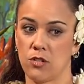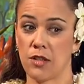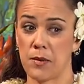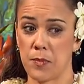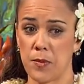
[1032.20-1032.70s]
to
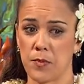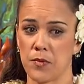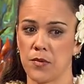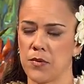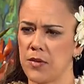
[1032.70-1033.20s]
let
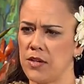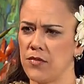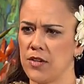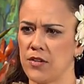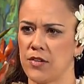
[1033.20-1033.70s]
people know,
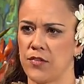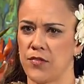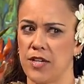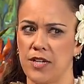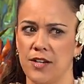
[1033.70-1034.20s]
even here in
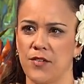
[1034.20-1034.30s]
Hawaii,